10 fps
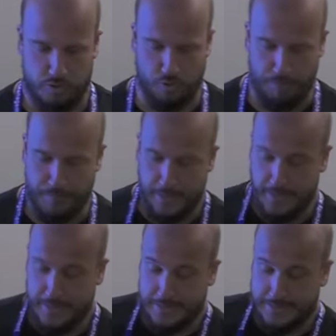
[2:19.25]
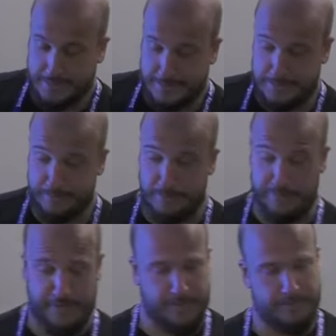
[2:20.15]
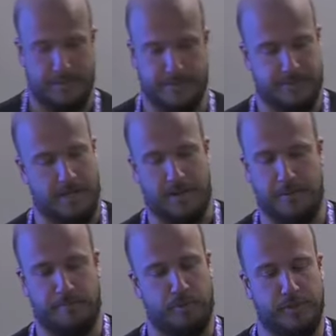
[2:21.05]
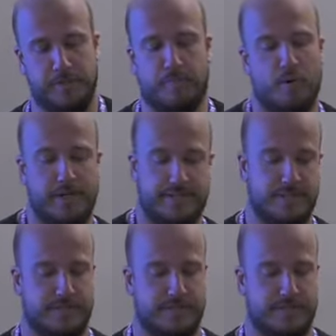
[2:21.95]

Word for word: So uh, I think there's an important point,